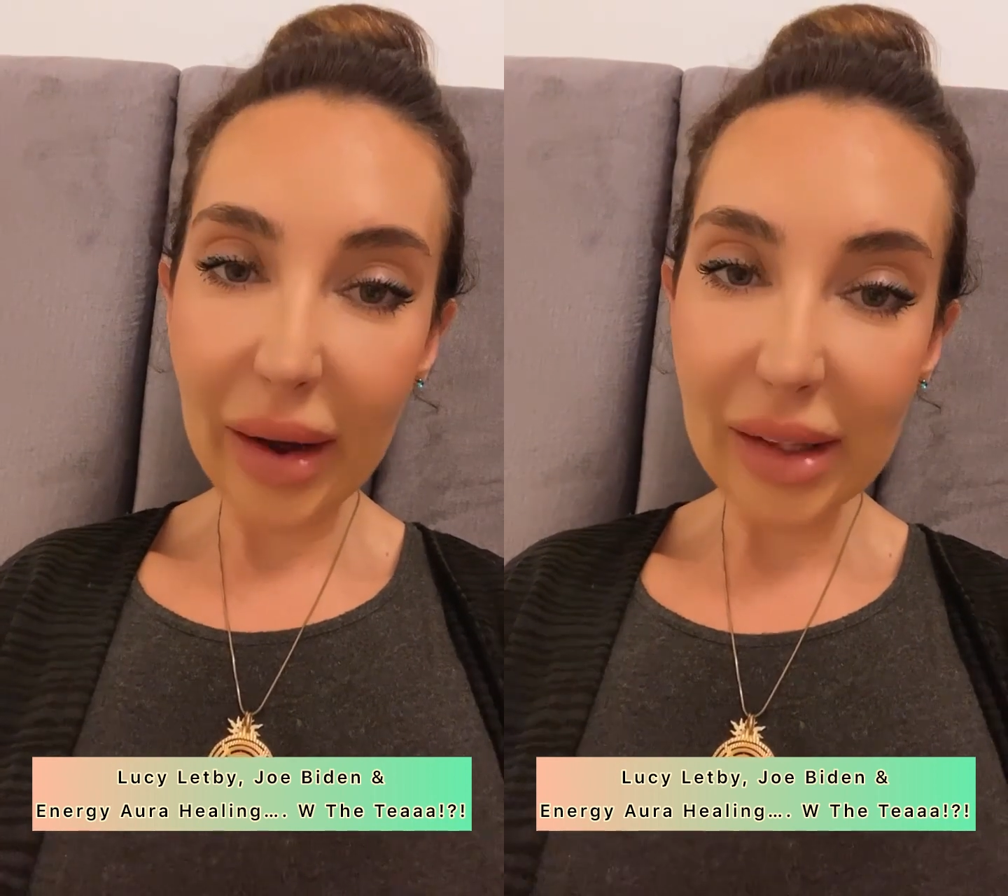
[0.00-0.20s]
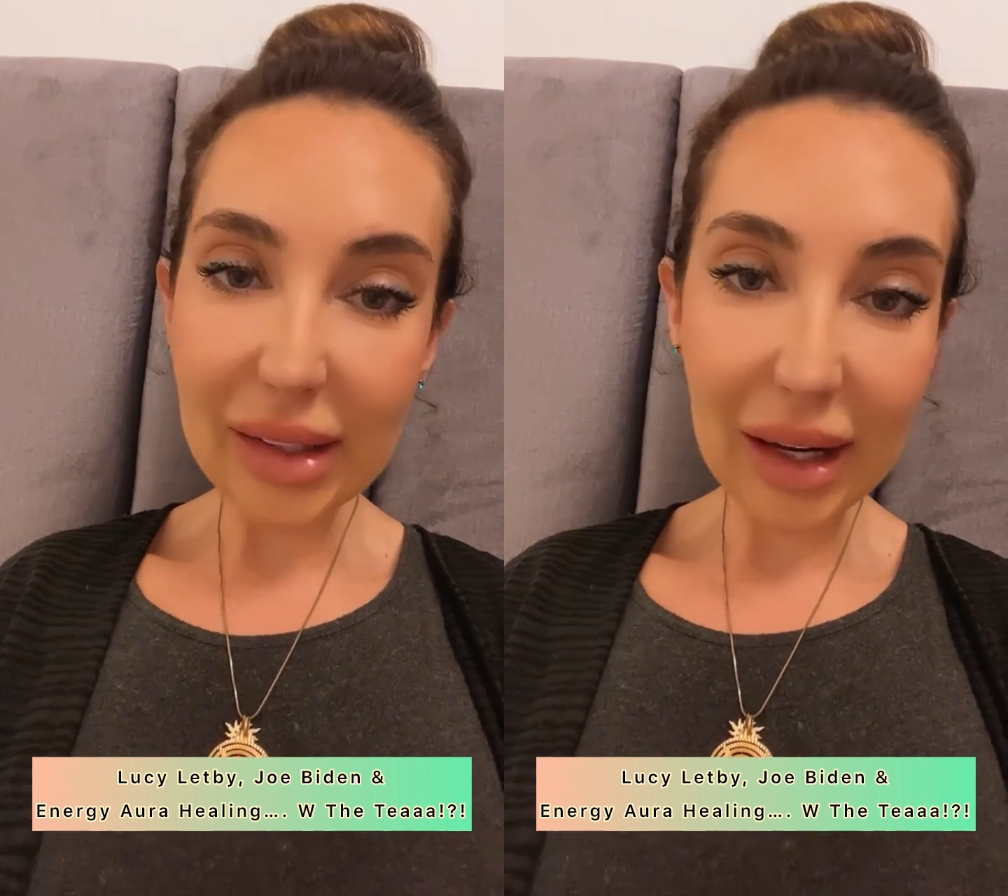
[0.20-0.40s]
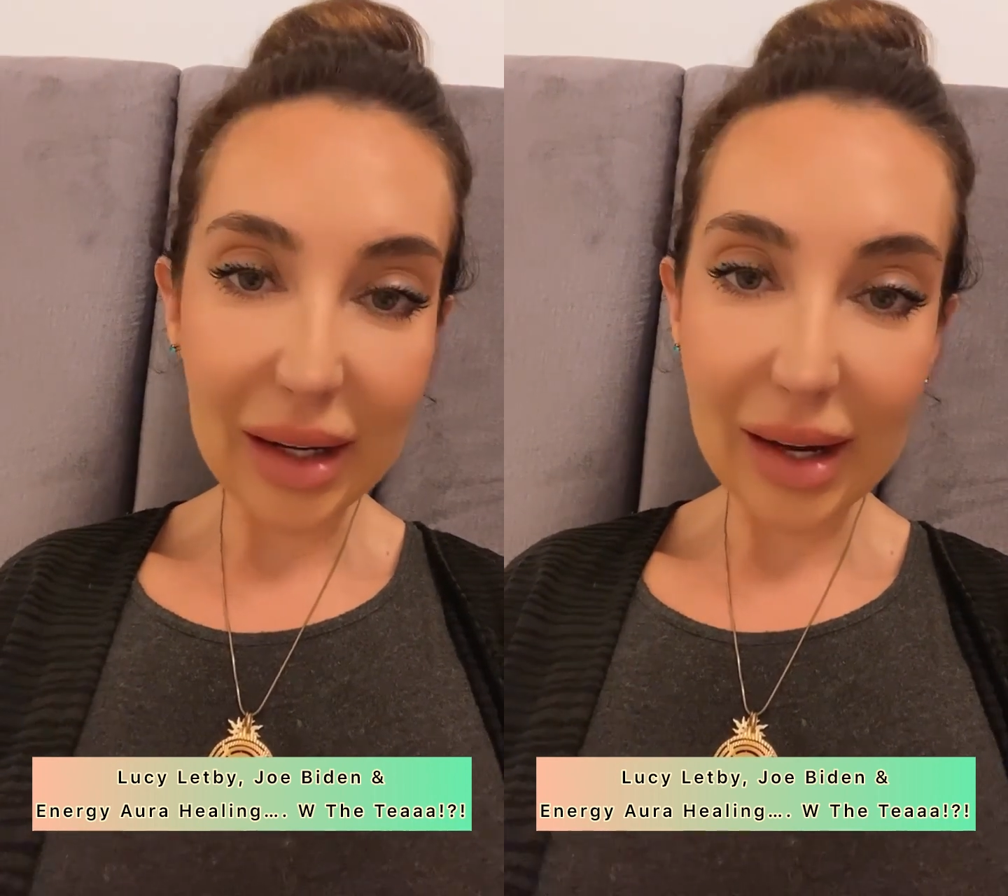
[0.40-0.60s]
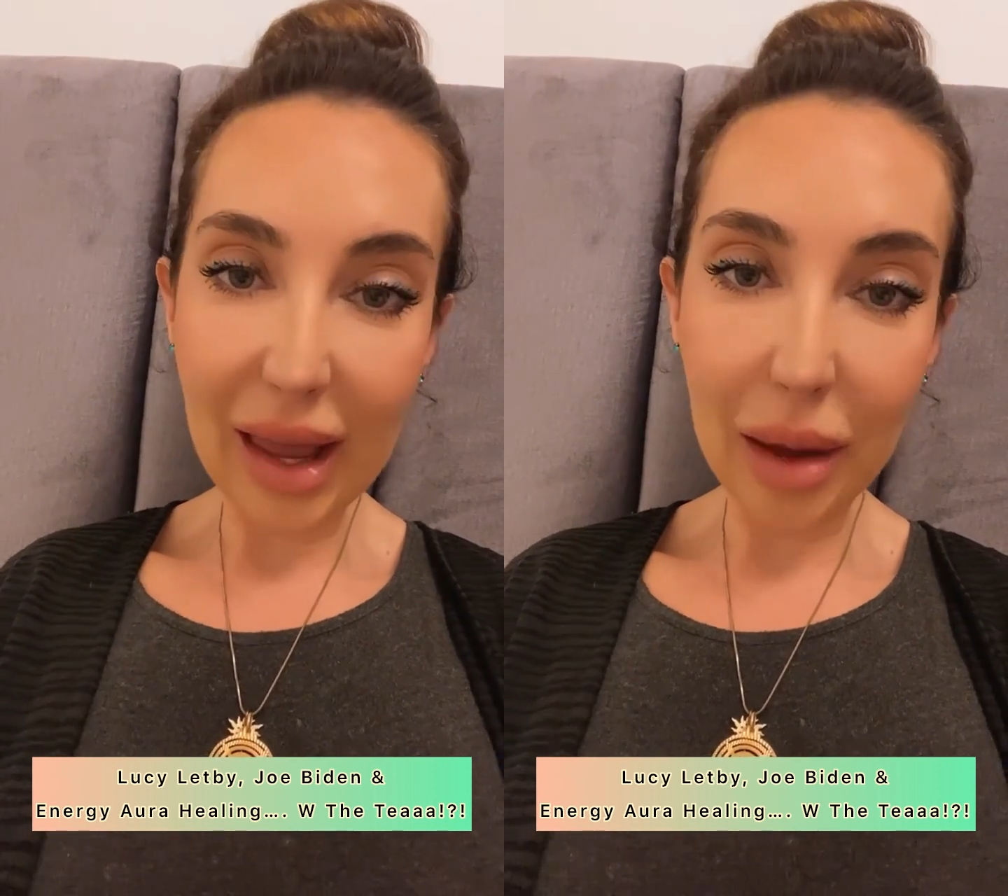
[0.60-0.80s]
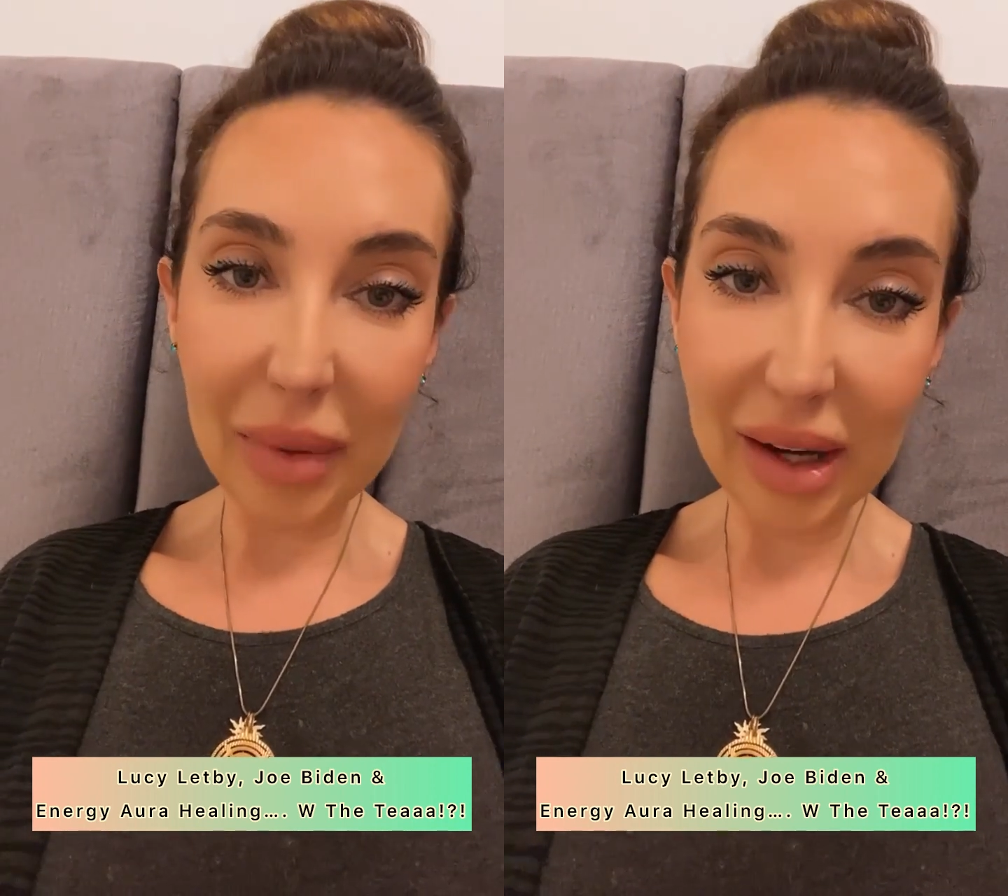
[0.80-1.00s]
exactly
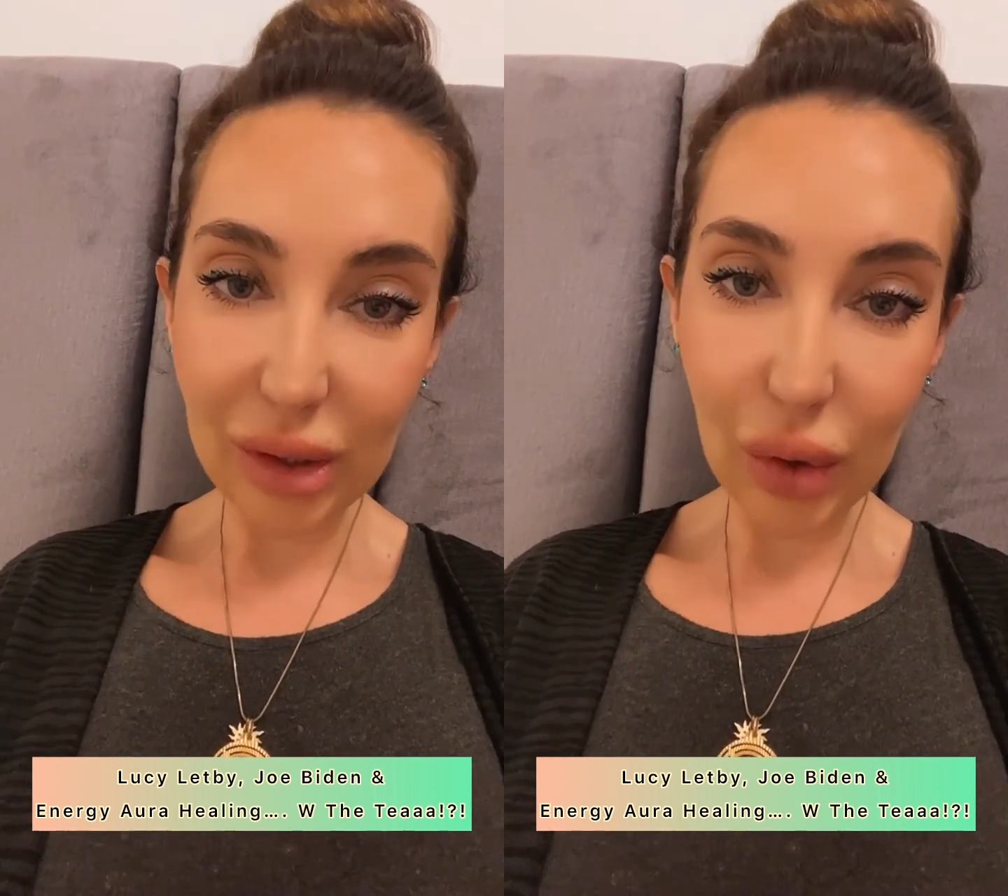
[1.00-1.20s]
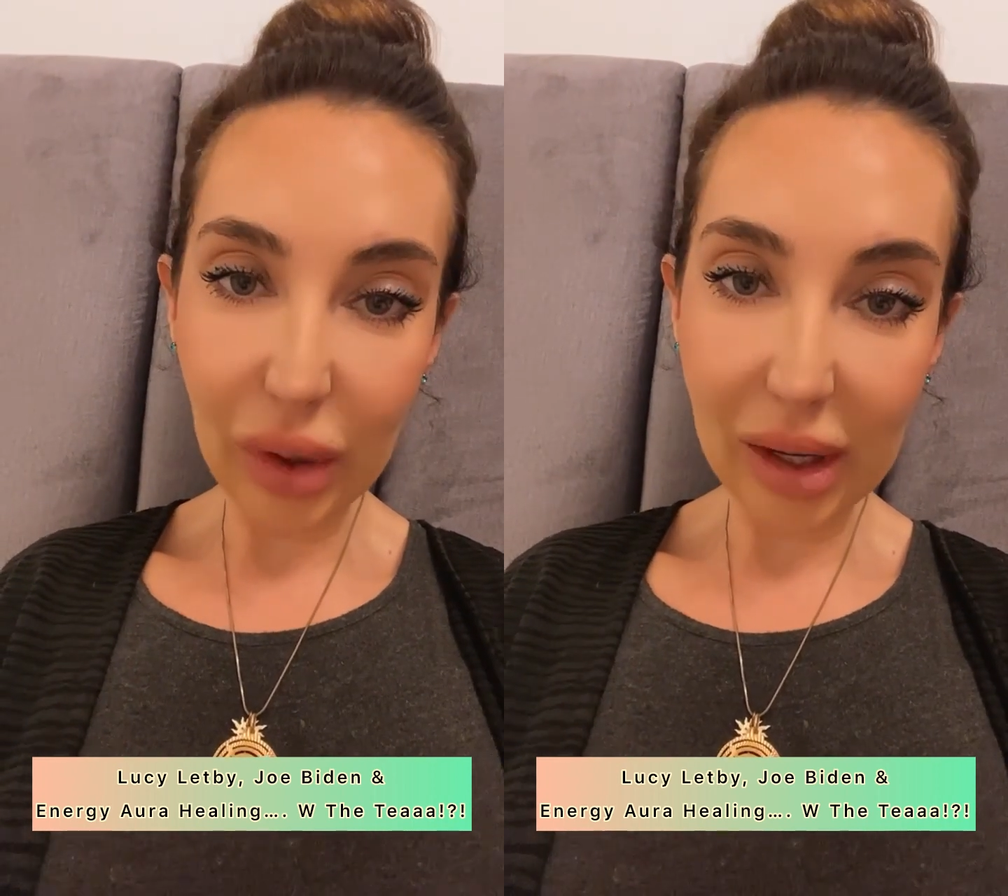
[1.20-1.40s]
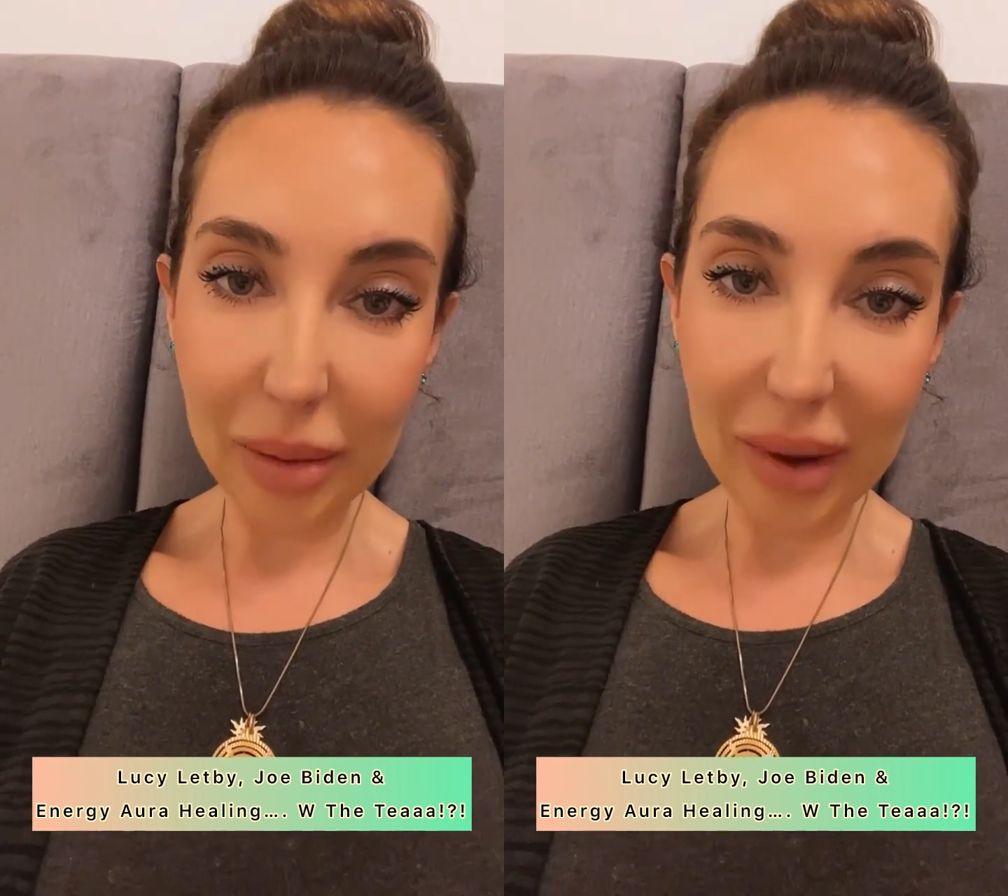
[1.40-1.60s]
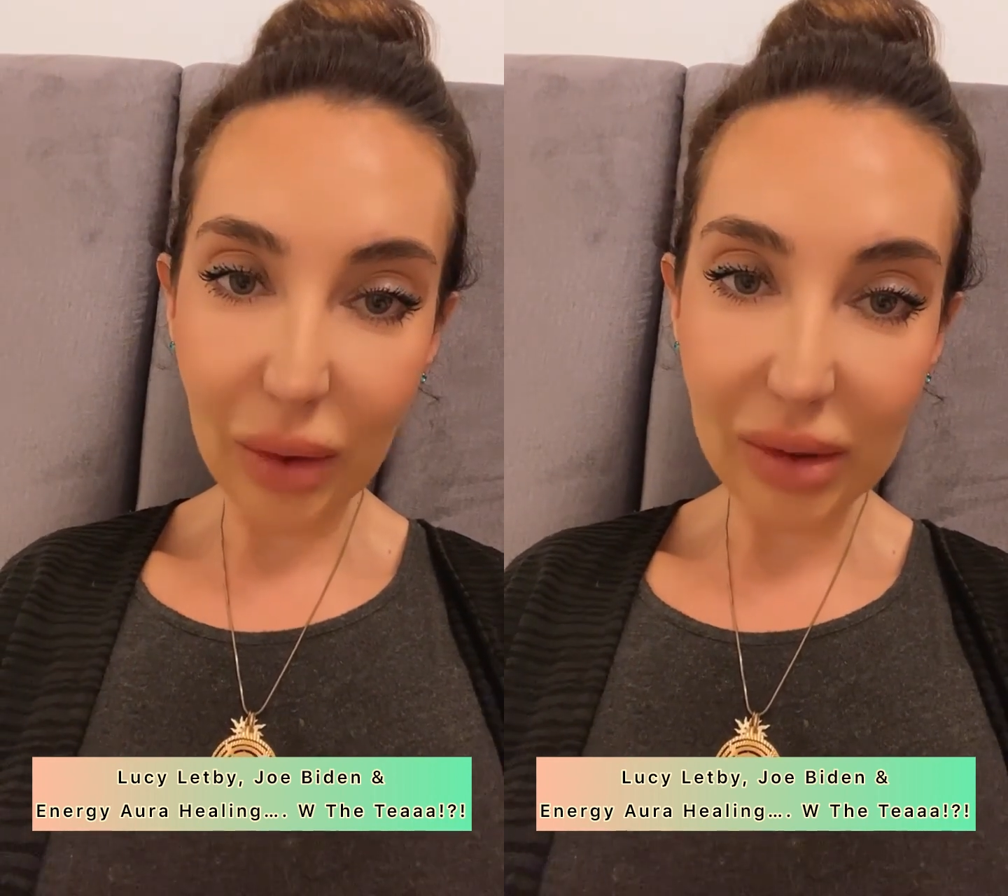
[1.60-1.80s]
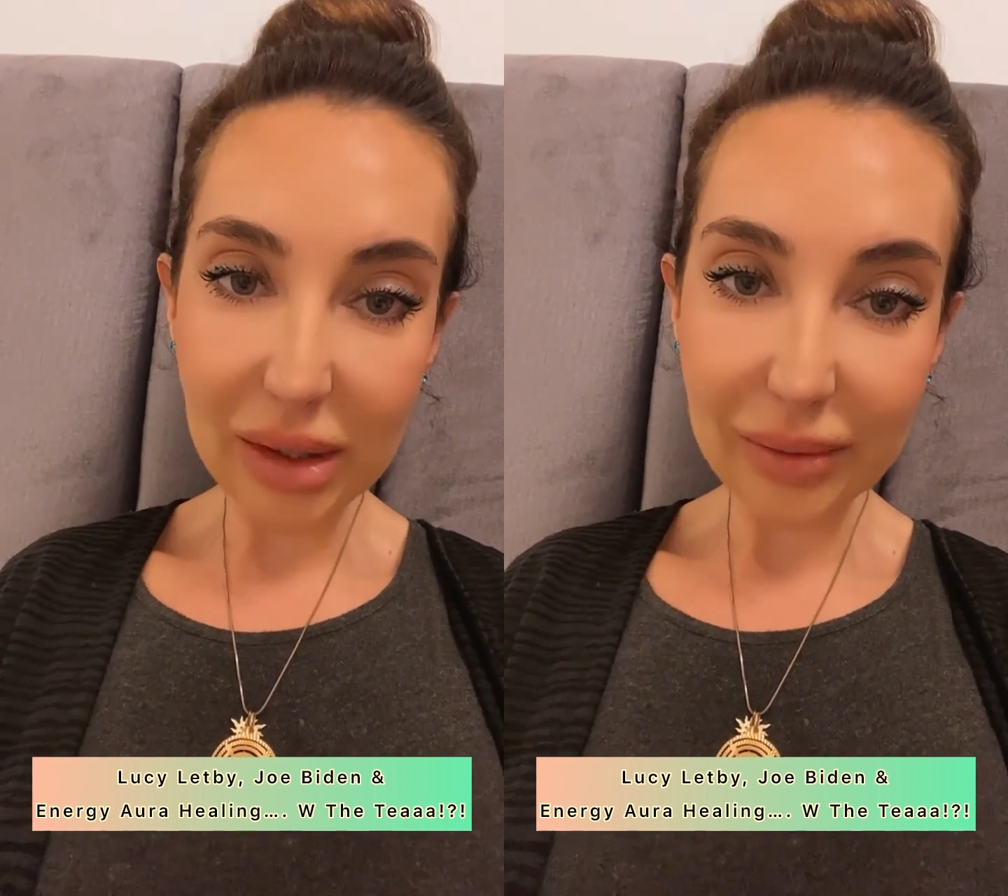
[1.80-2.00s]
am I talking
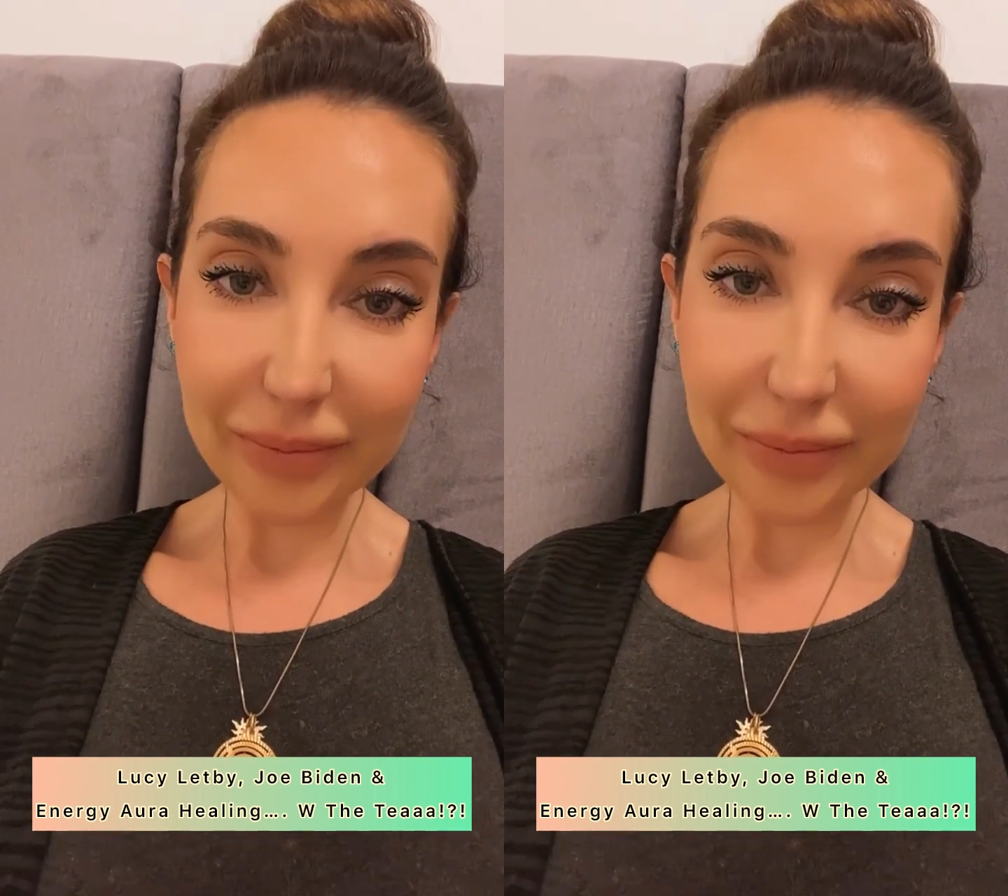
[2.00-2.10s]
about.